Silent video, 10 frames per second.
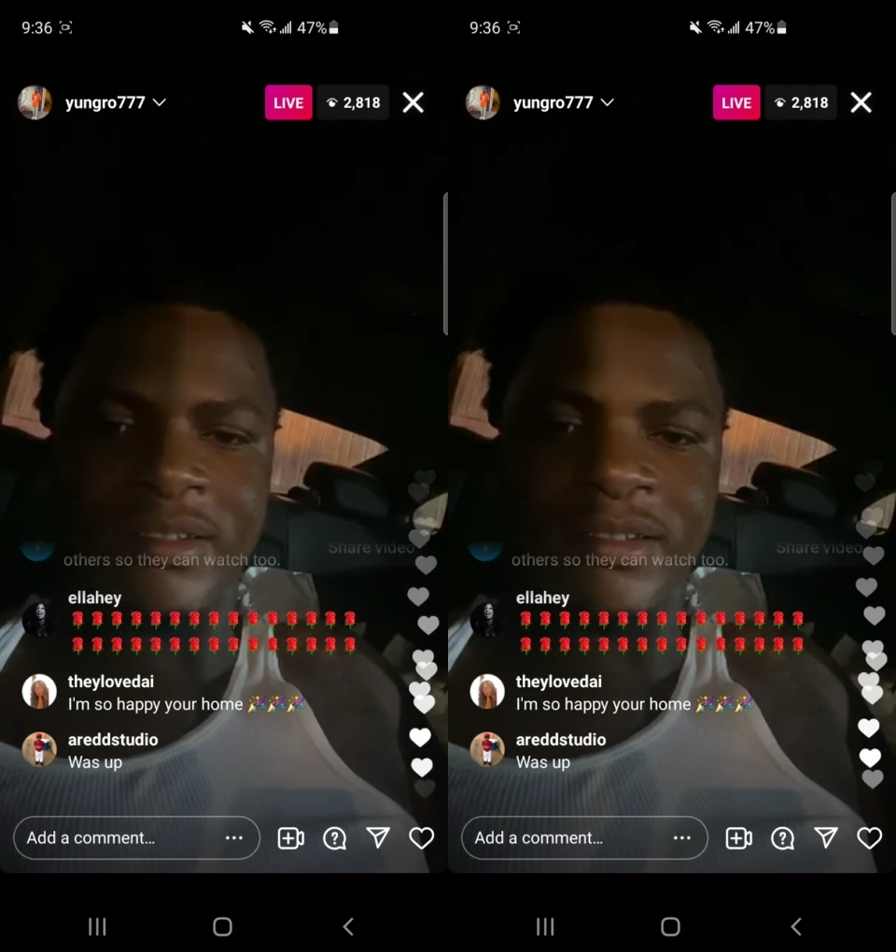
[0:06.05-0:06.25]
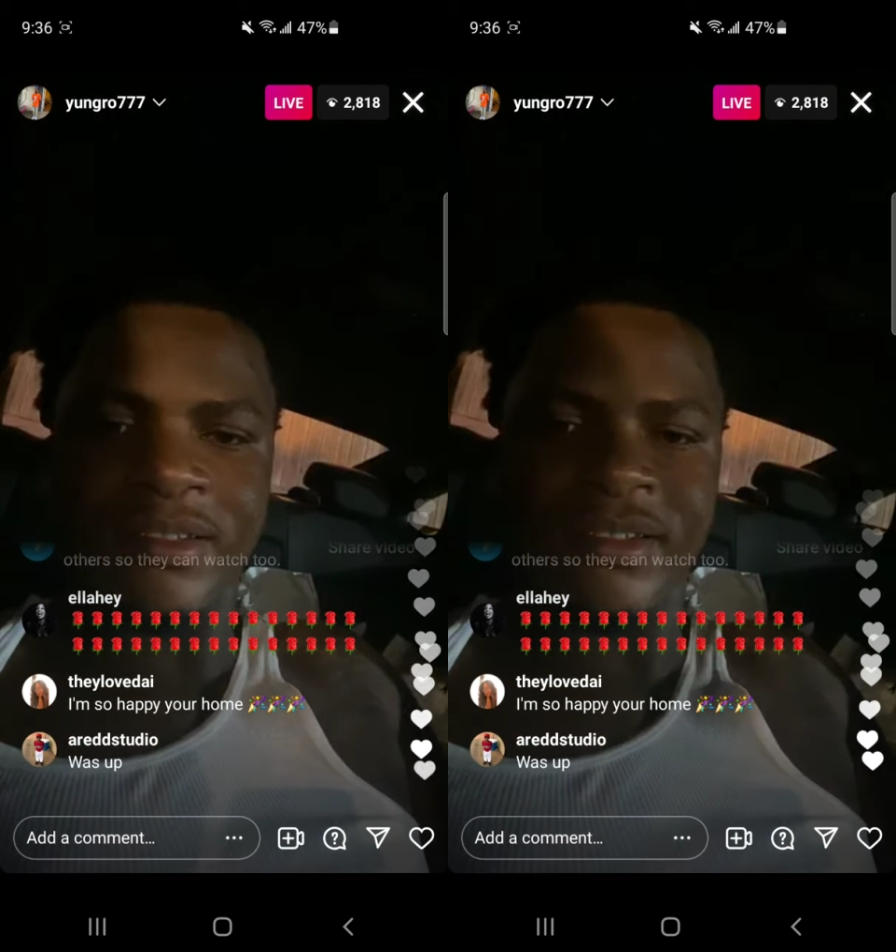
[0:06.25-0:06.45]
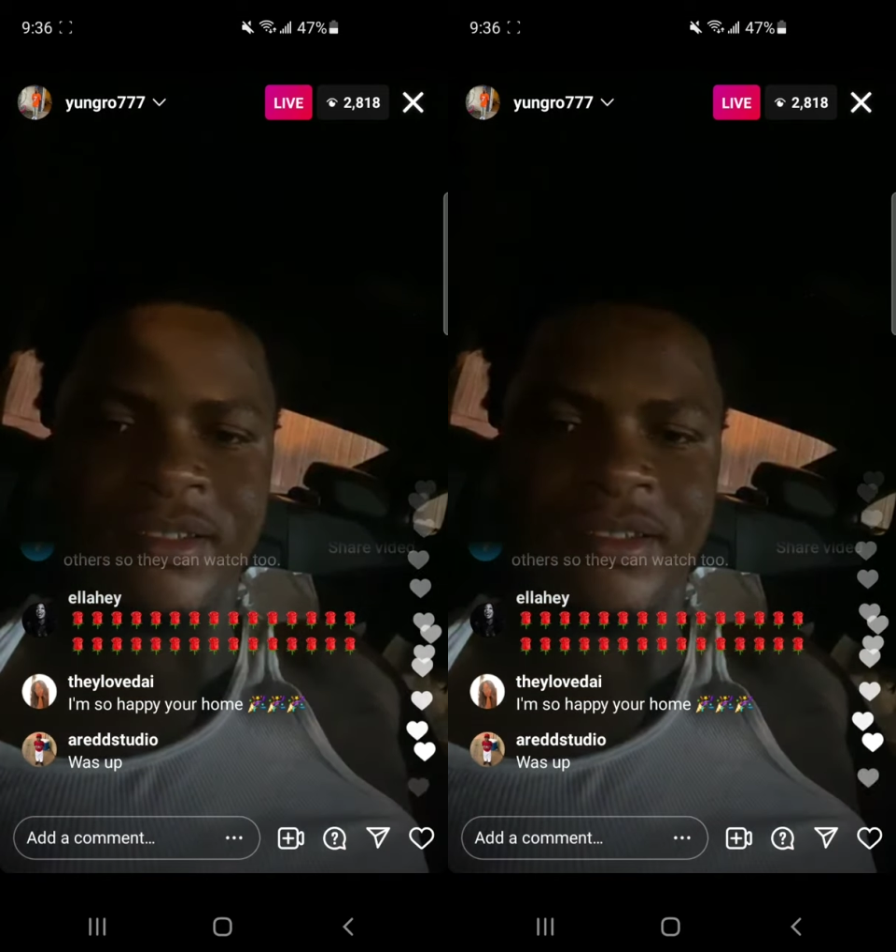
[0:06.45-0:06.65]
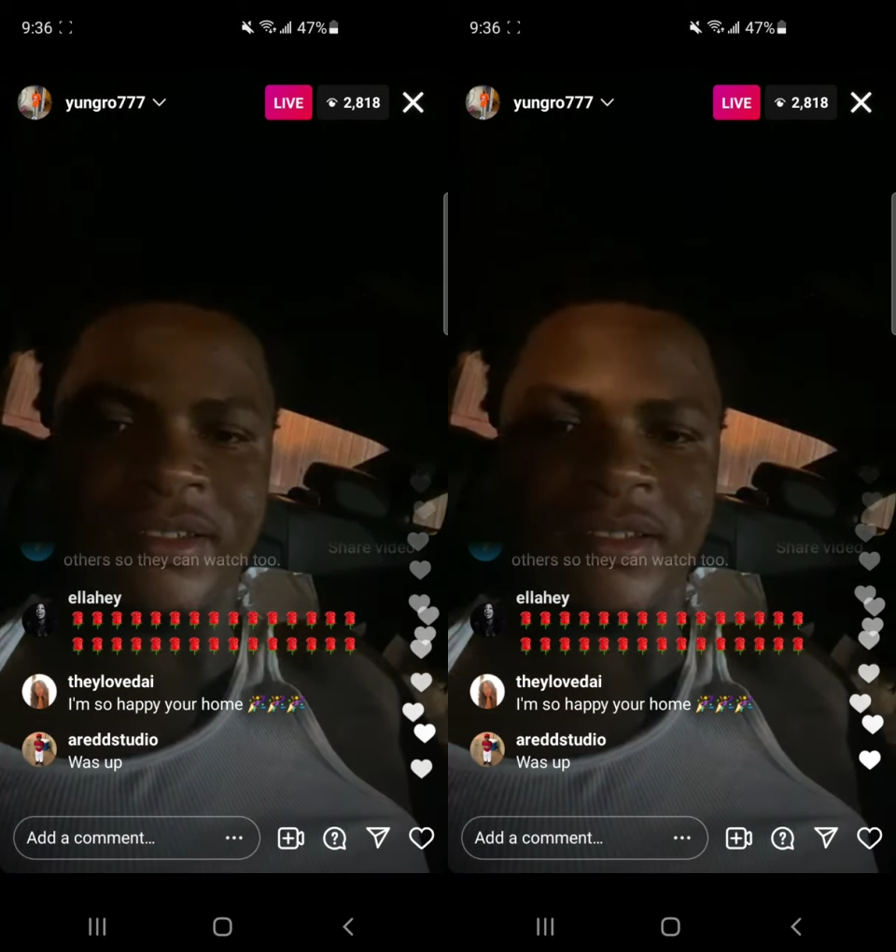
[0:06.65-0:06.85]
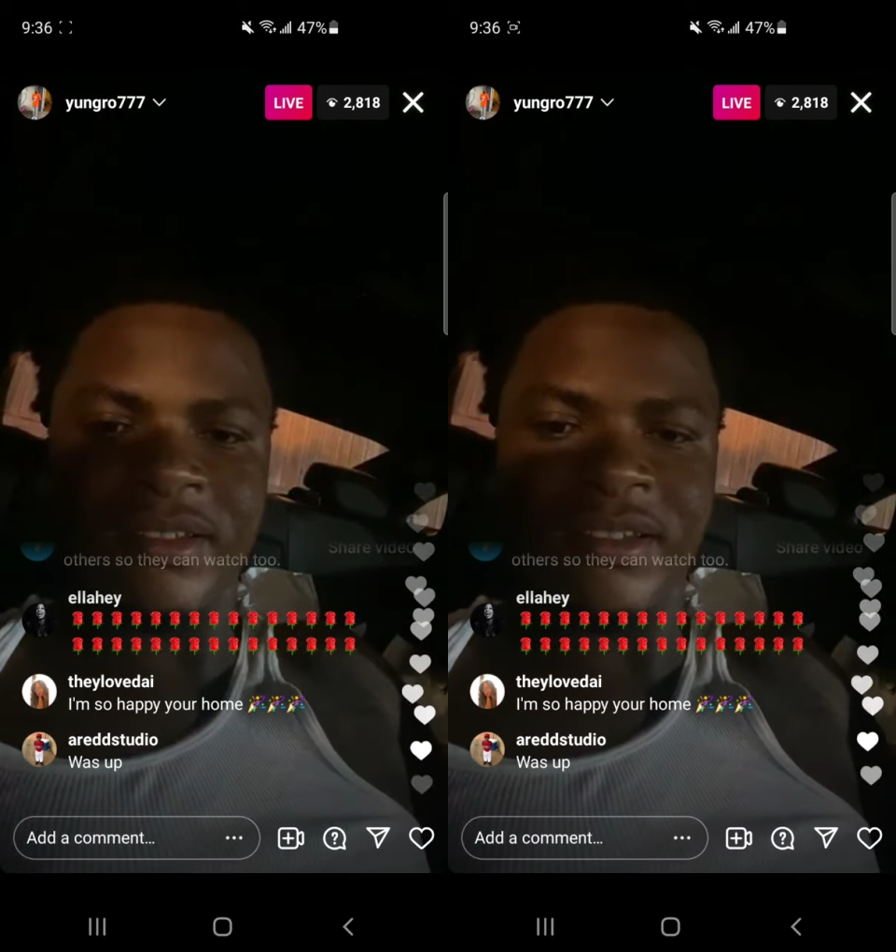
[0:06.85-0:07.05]
Remember we went
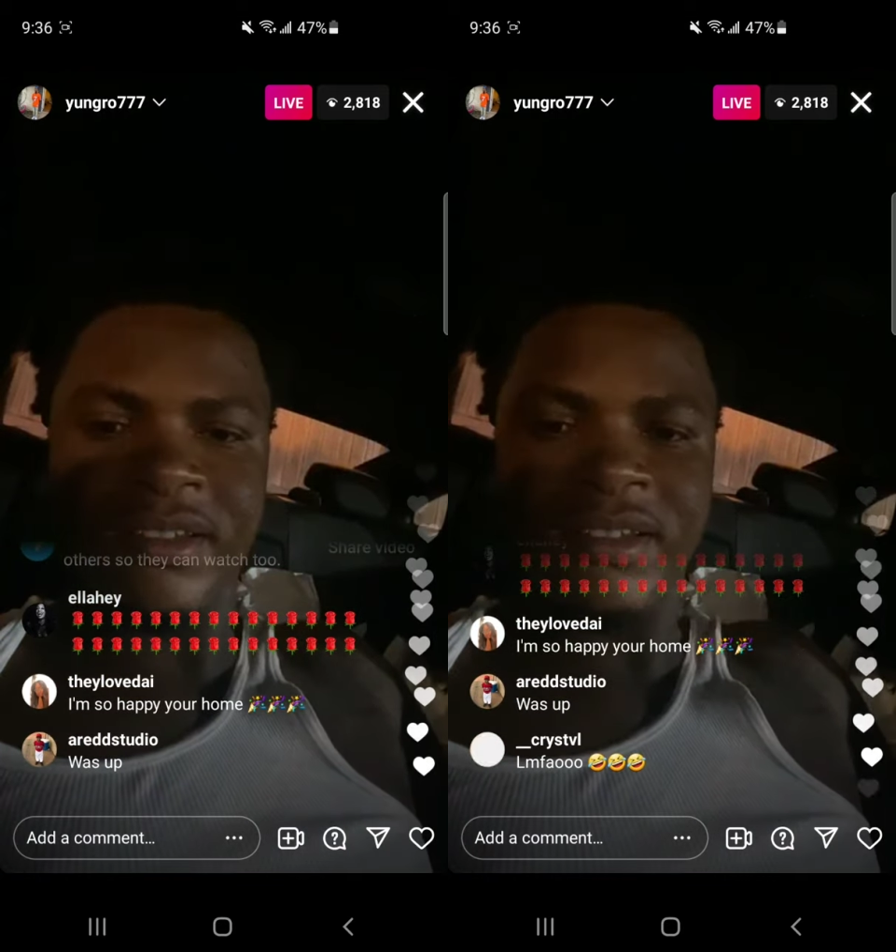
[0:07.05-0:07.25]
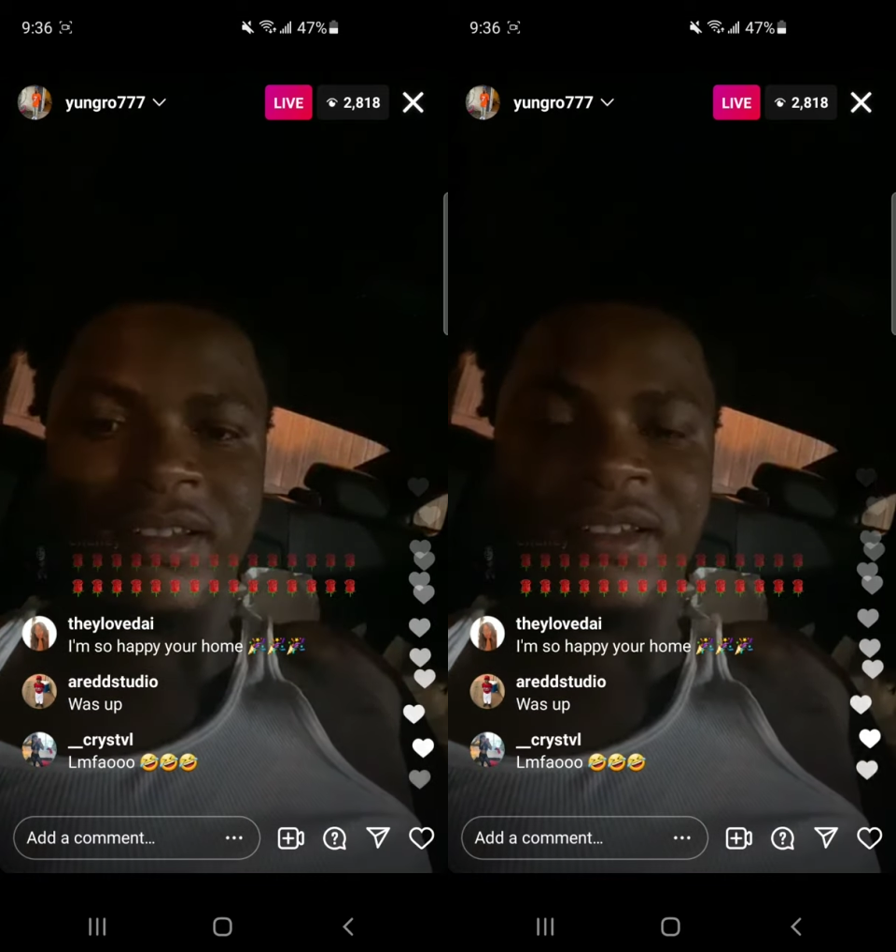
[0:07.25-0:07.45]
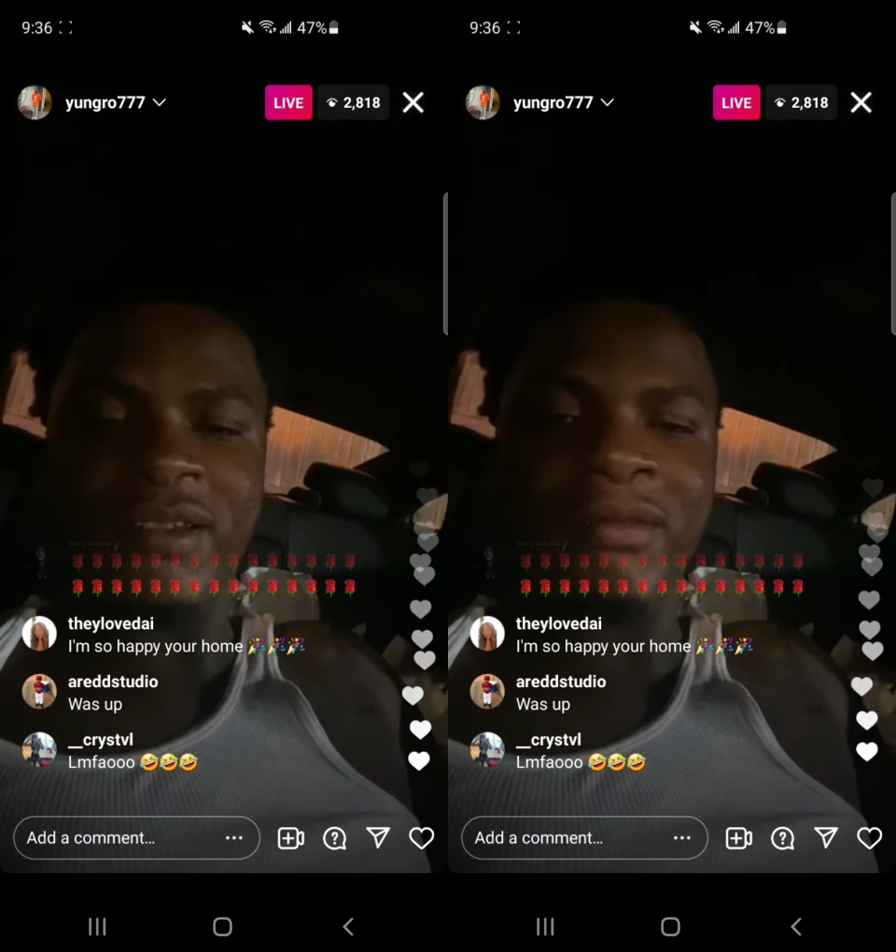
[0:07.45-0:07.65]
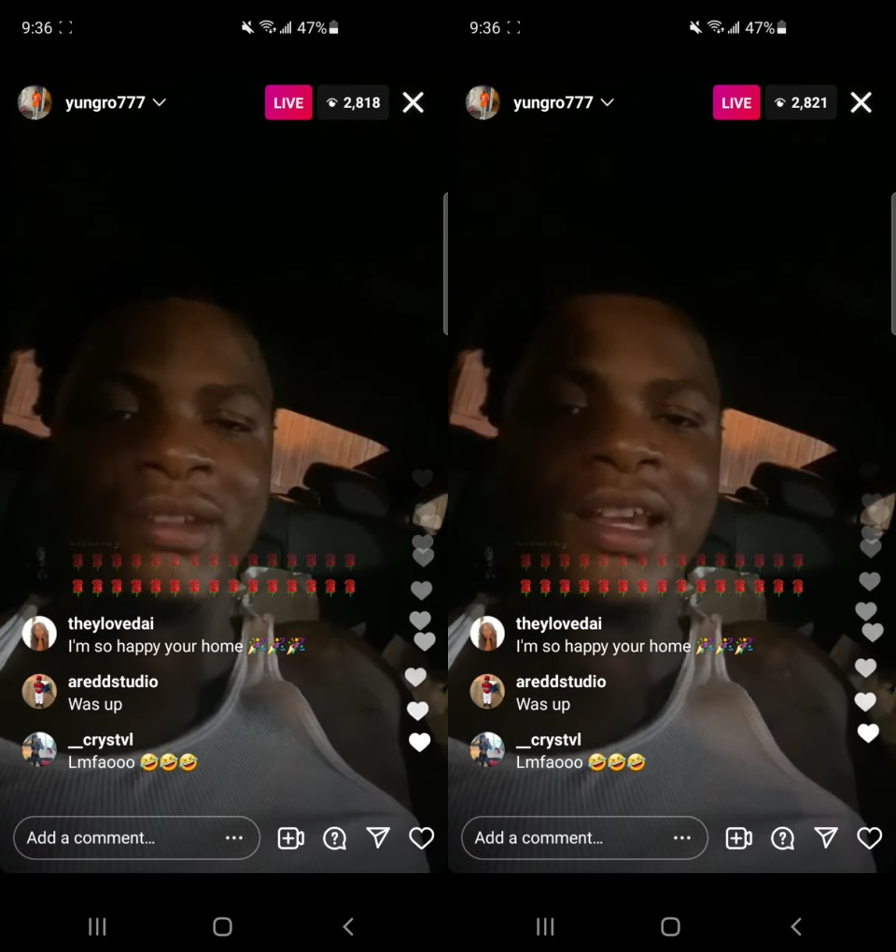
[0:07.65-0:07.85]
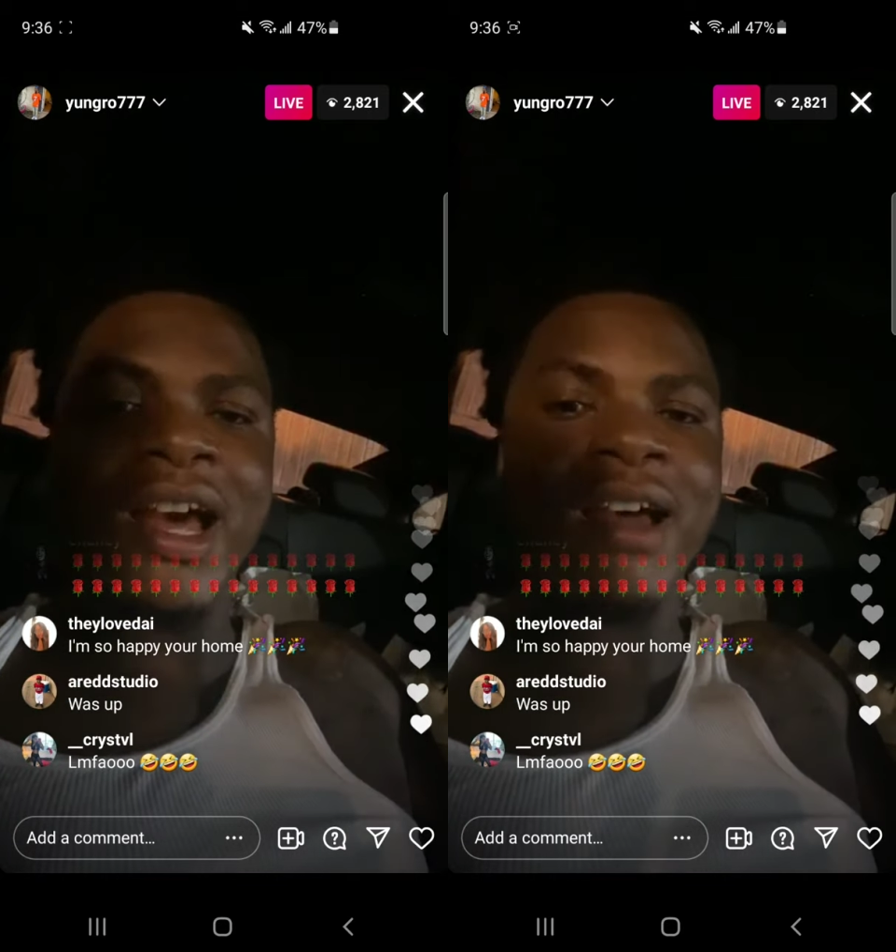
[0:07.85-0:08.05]
in that bowl one time this week?
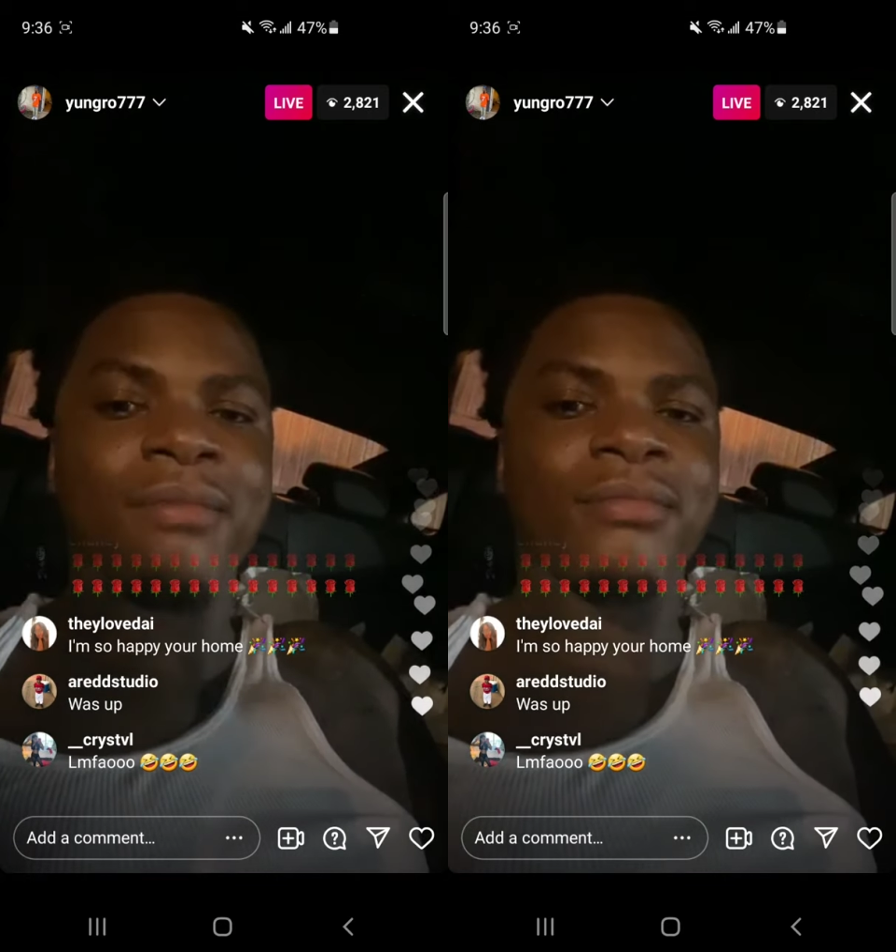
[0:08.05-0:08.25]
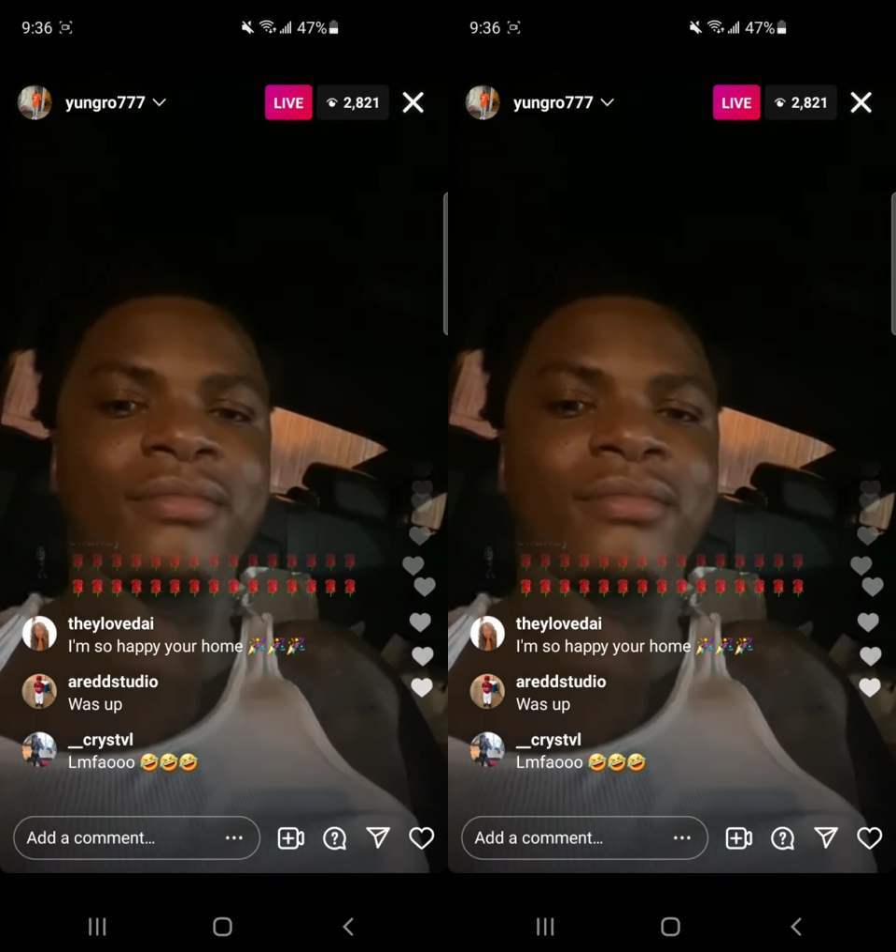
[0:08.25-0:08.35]
Yeah.